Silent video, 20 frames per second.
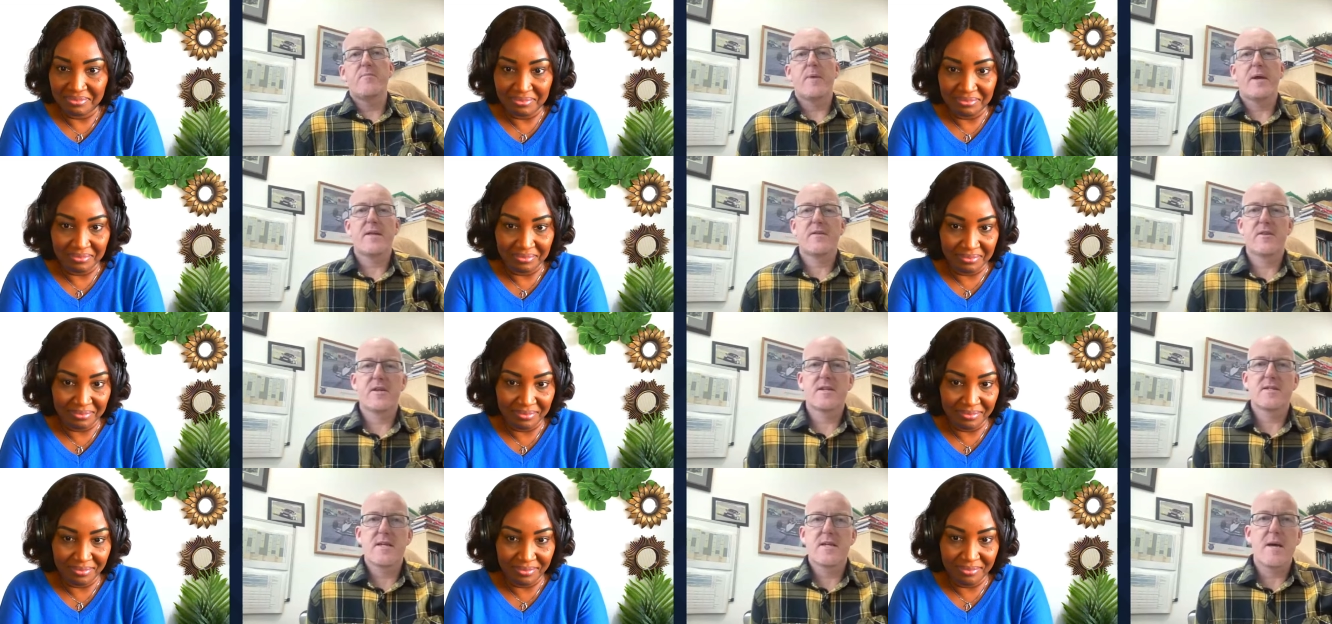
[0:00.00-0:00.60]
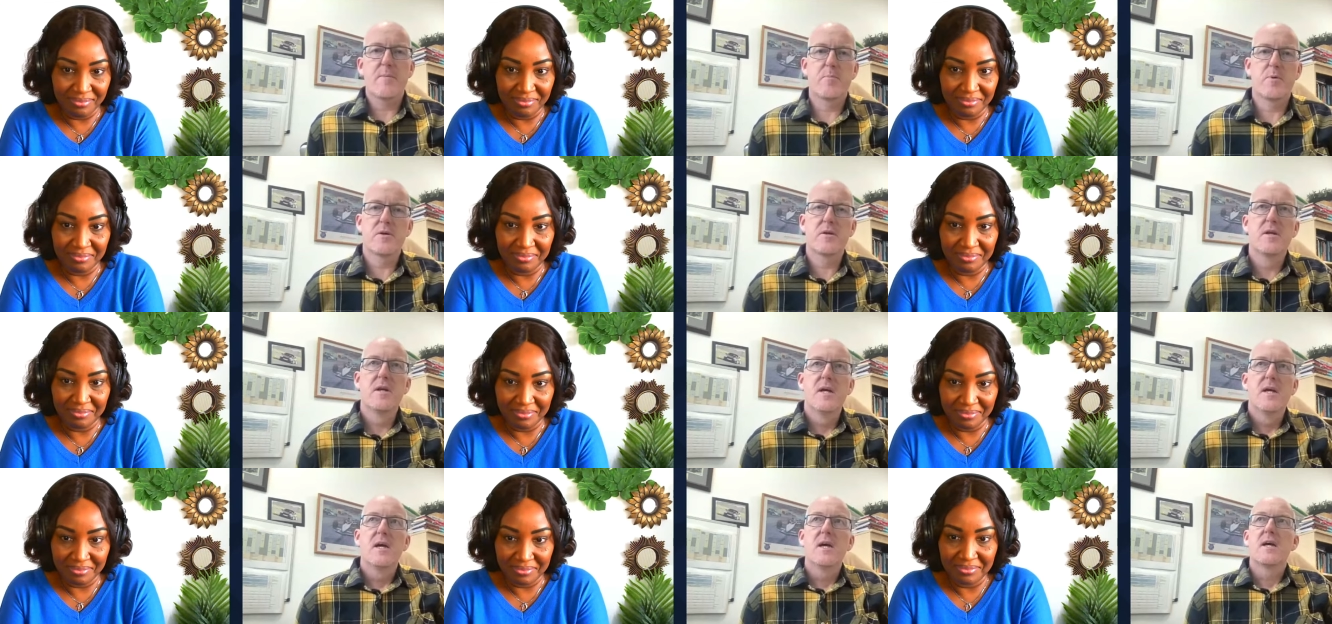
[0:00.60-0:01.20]
Speaker 1: bad things
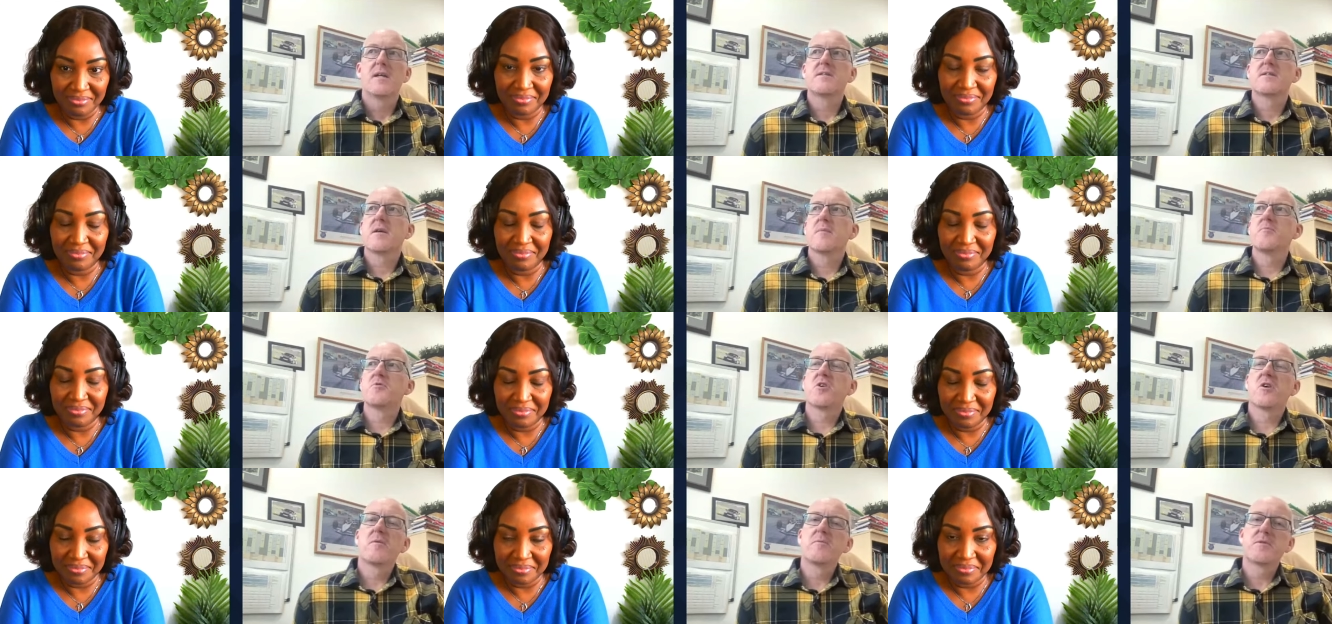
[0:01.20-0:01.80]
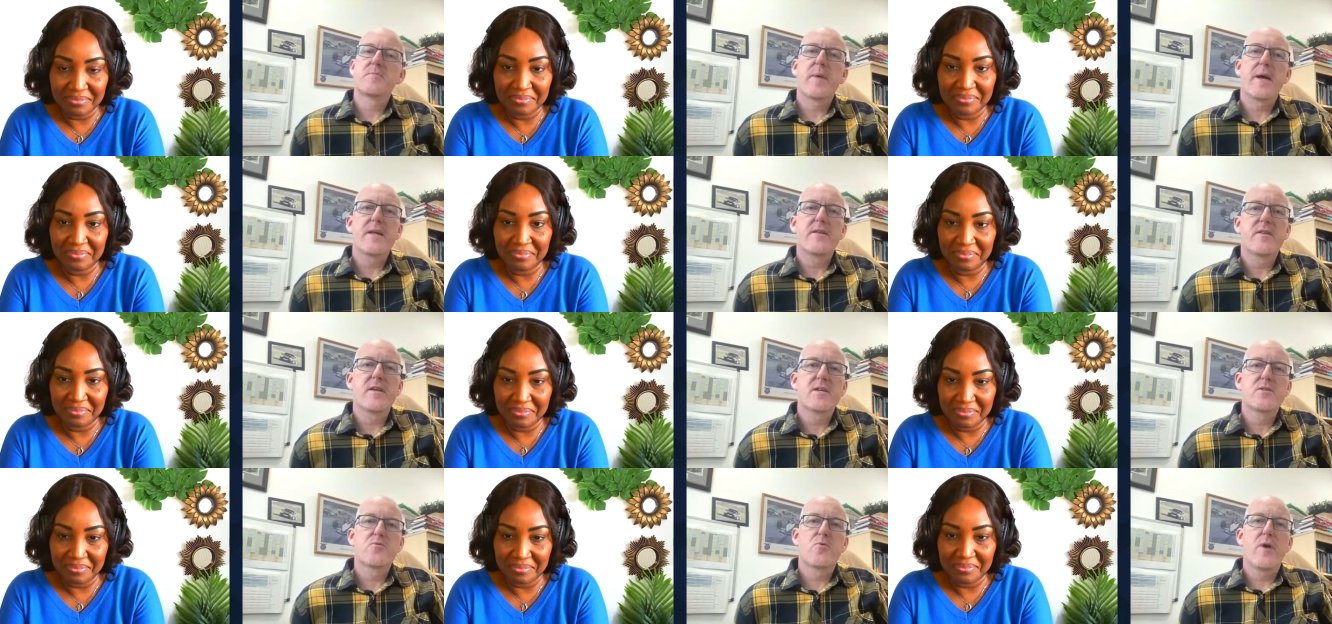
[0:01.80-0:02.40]
happen. And sometimes bad
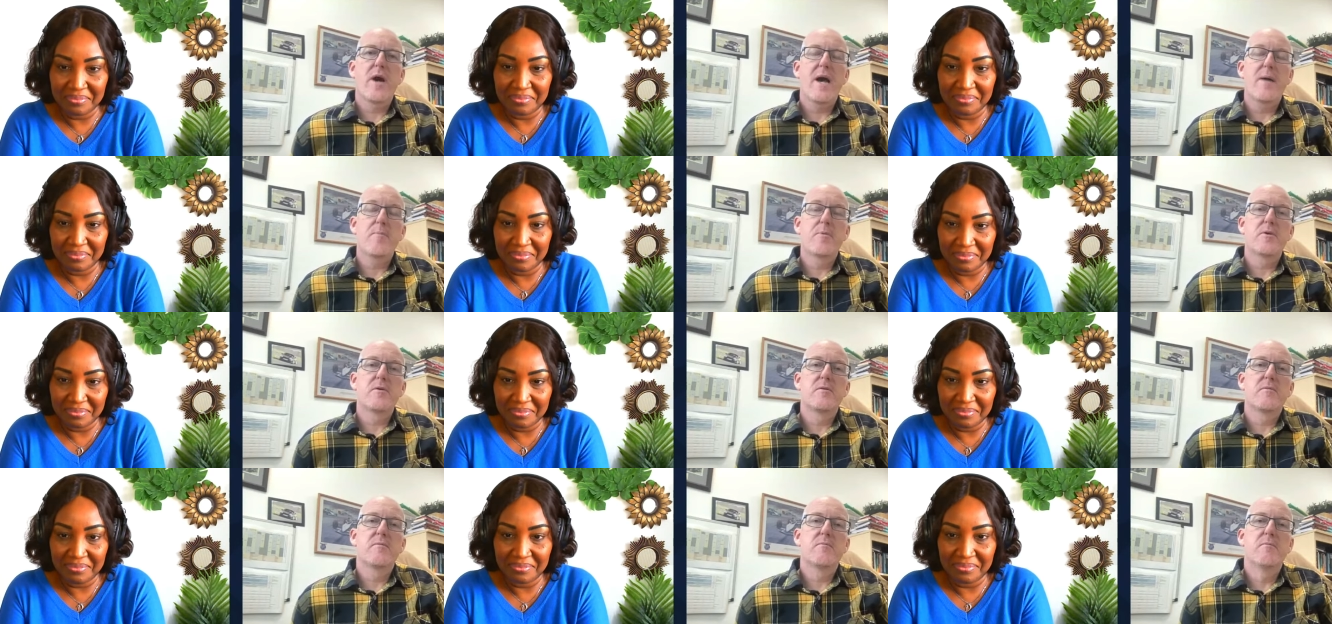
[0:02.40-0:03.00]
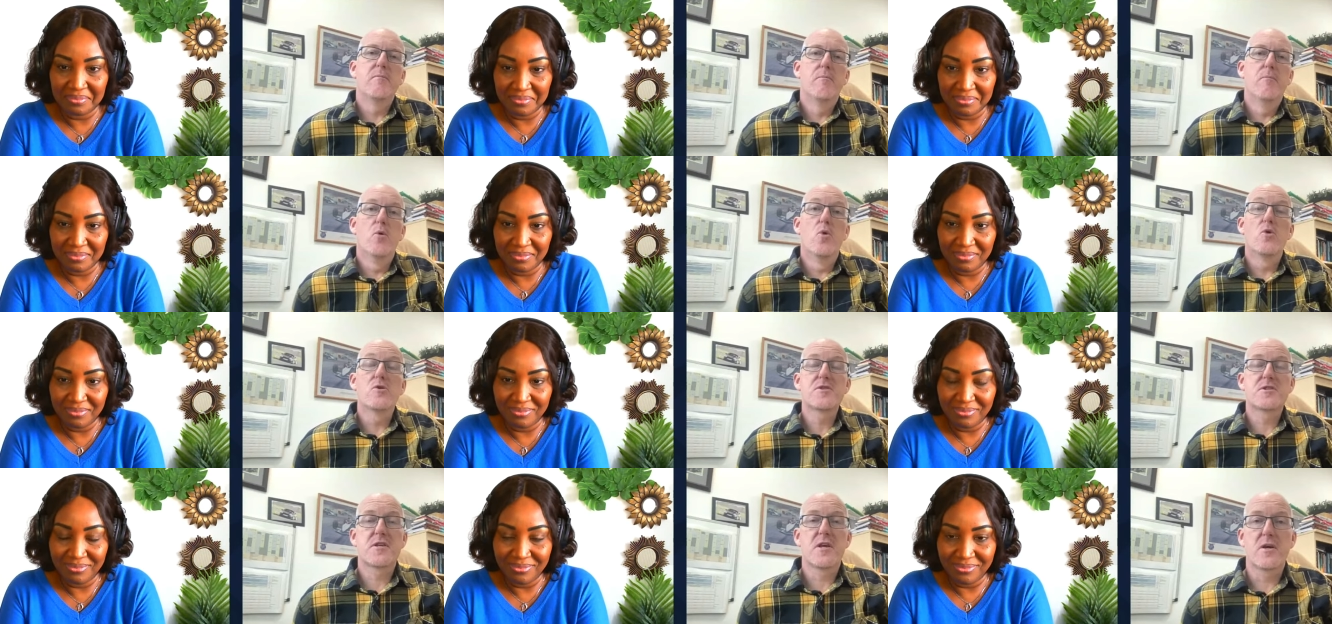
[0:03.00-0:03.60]
things will happen
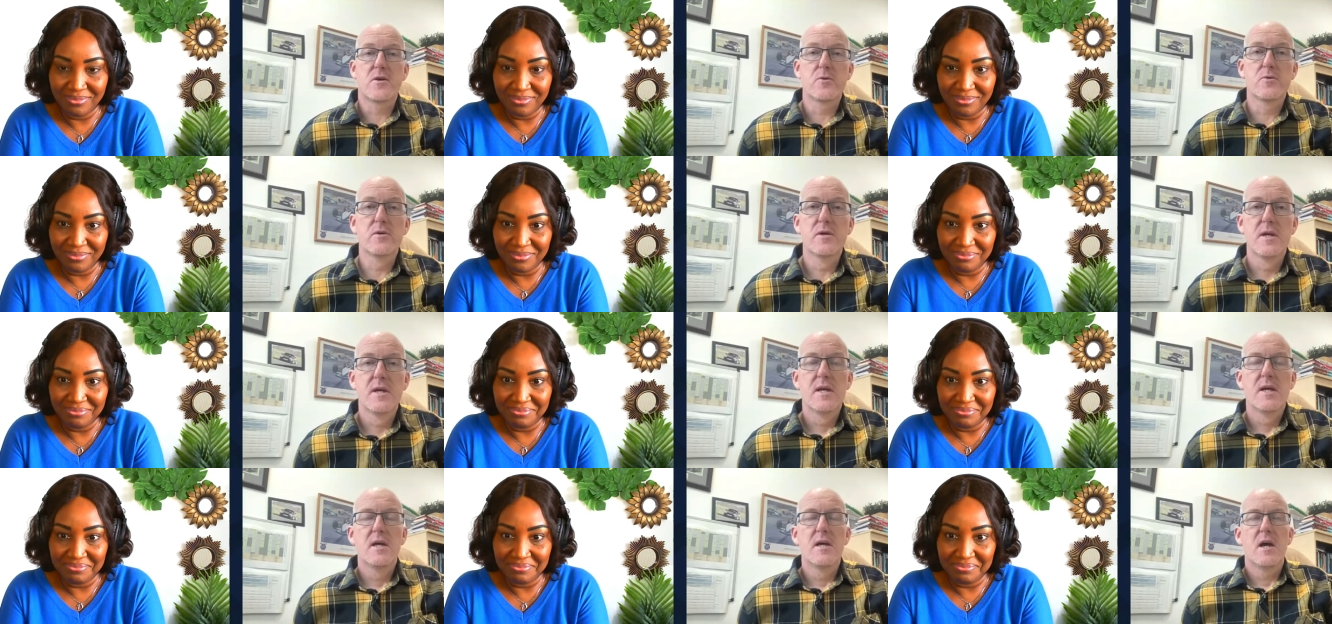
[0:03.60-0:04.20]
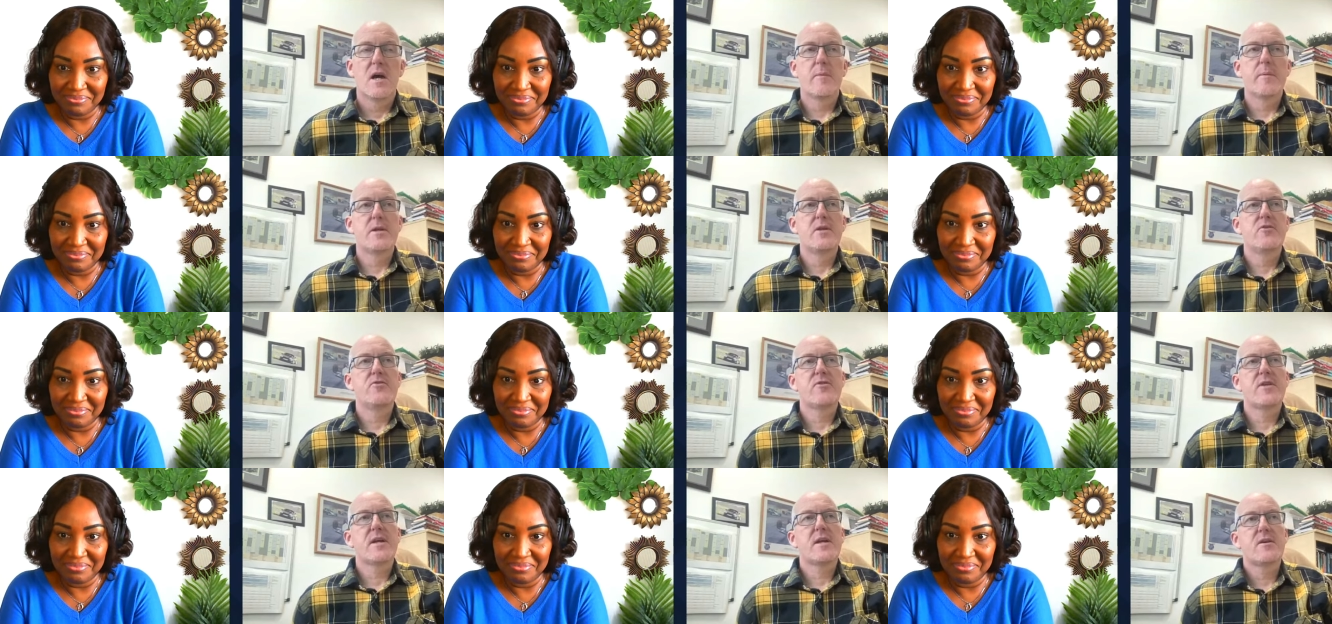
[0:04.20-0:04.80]
more so. I mean,
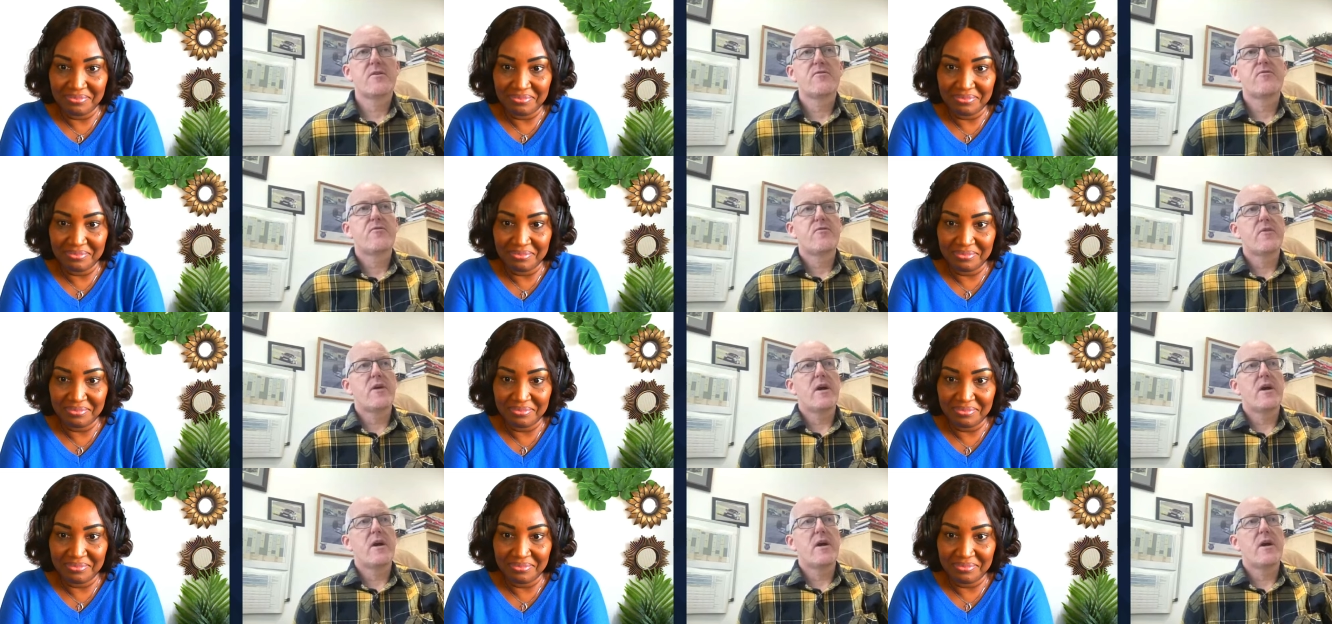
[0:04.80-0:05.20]
you think of